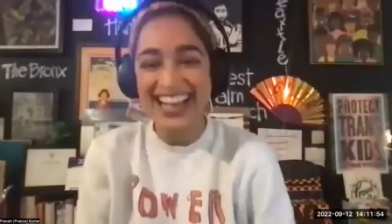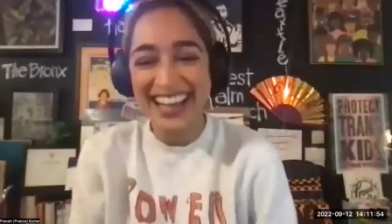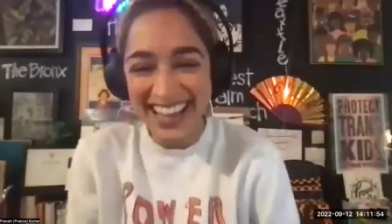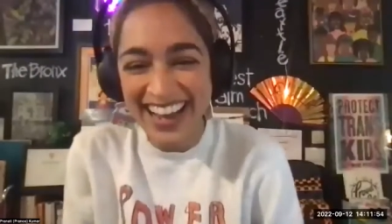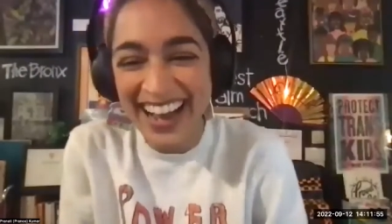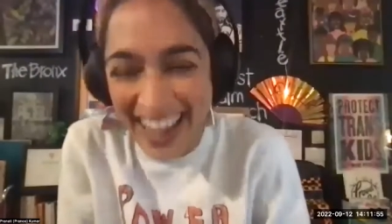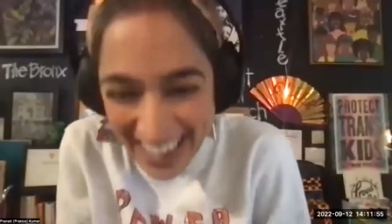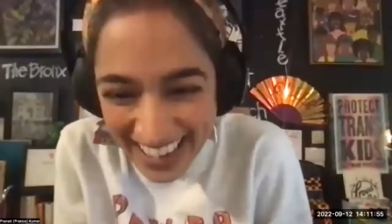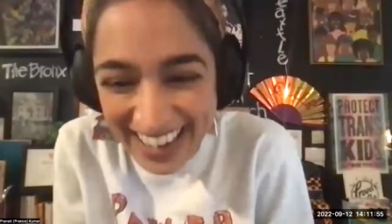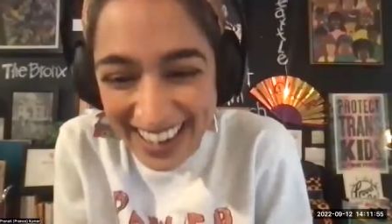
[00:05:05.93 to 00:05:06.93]
they're in
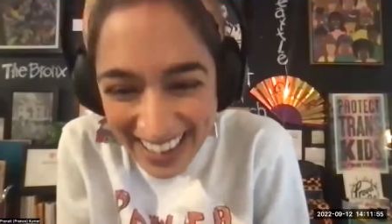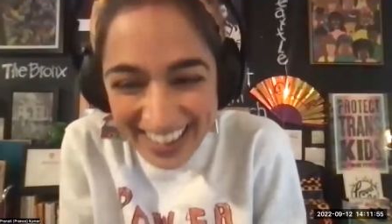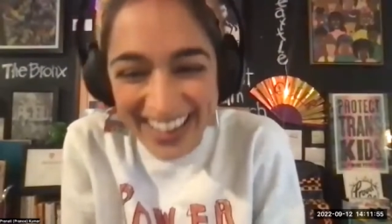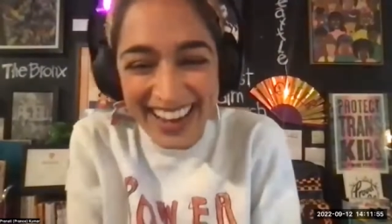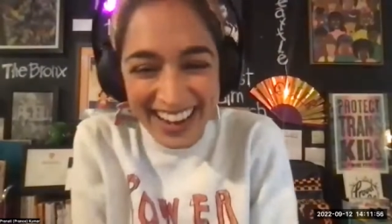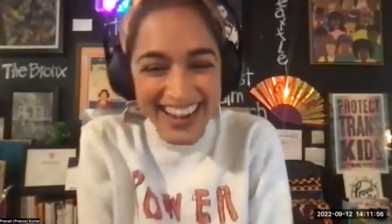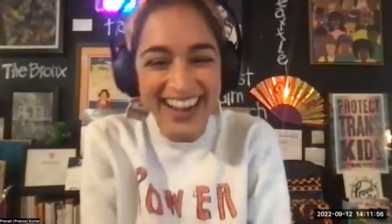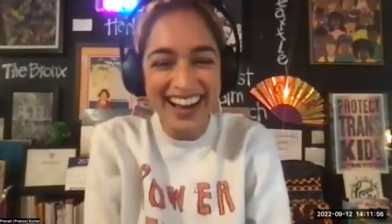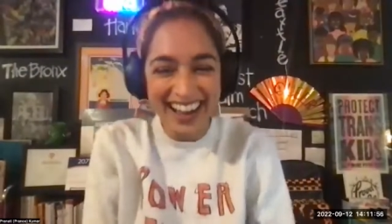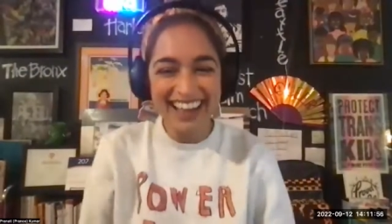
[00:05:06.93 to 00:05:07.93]
front of a class and they're
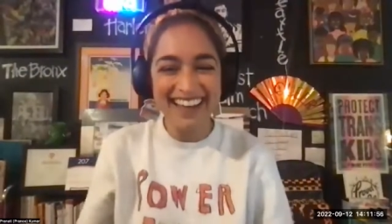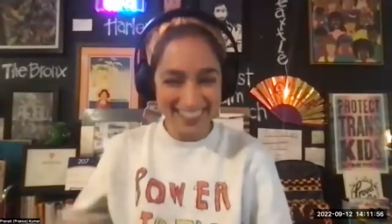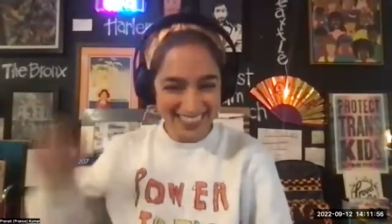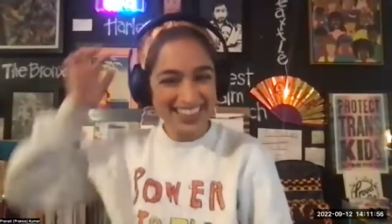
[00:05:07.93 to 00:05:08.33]
giving you a show,